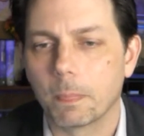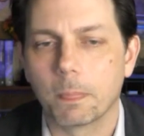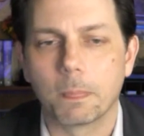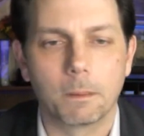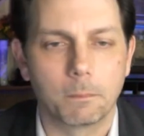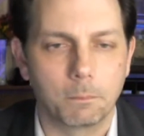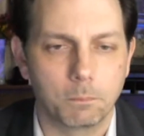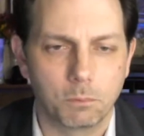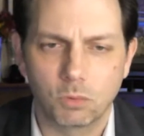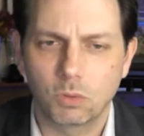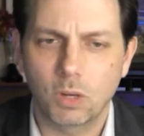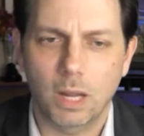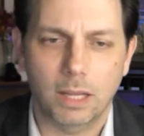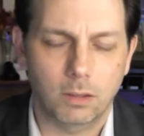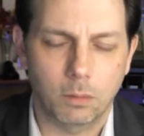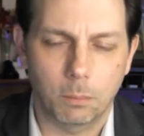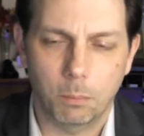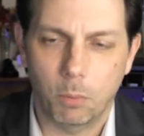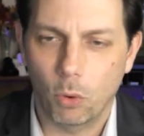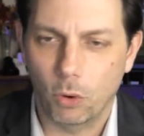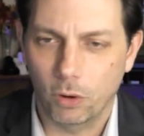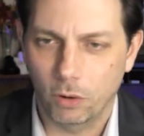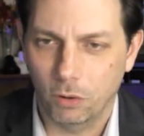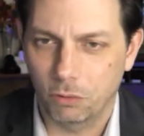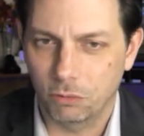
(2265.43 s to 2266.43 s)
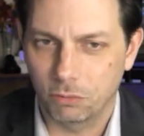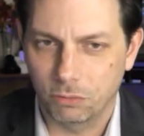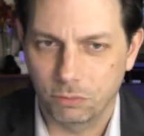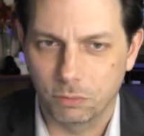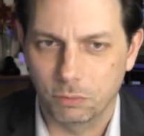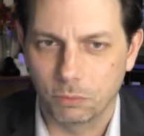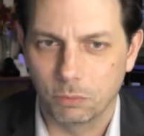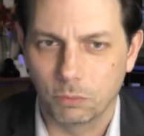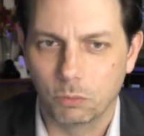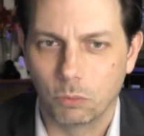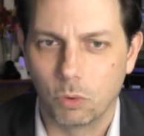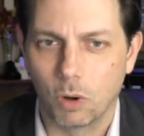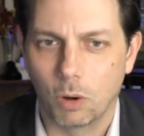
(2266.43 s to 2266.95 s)
It's not the point of
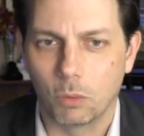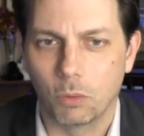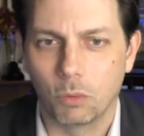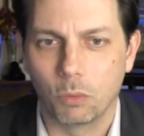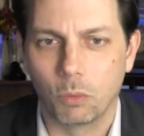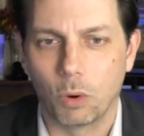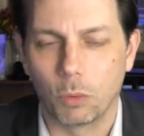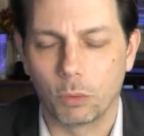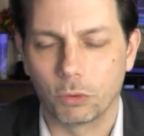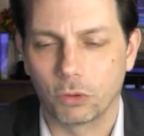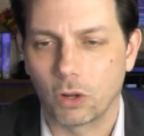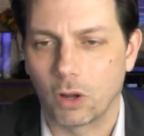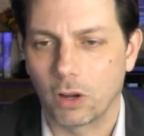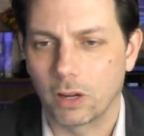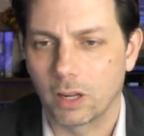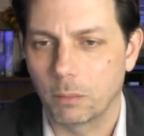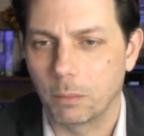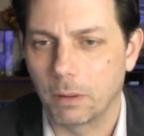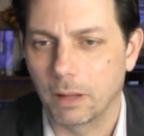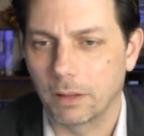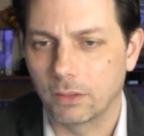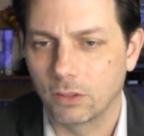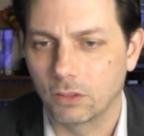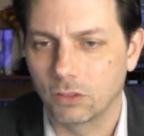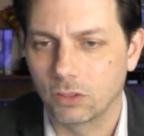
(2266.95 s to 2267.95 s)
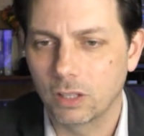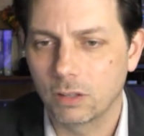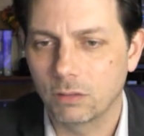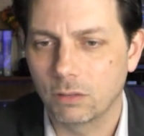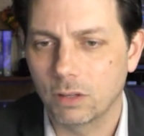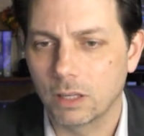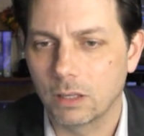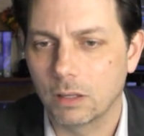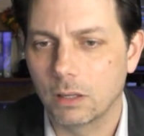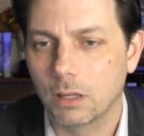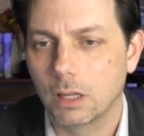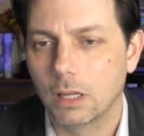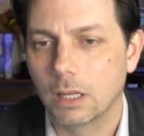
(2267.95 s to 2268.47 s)
what we're talking about this
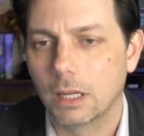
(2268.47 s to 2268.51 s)
evening.